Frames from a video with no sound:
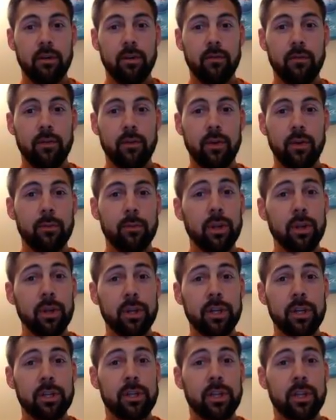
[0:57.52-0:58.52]
for their
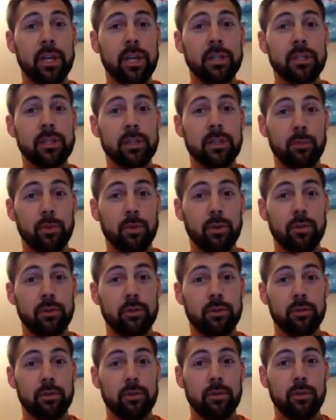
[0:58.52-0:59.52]
ability to think simple
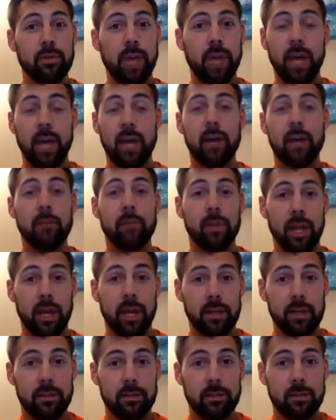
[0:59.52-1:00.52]
and
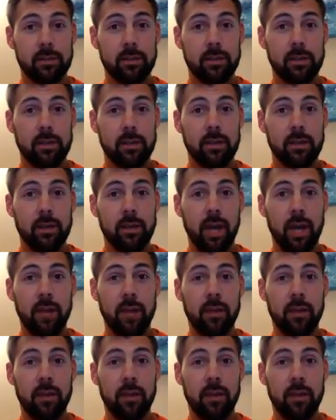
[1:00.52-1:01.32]
complex, and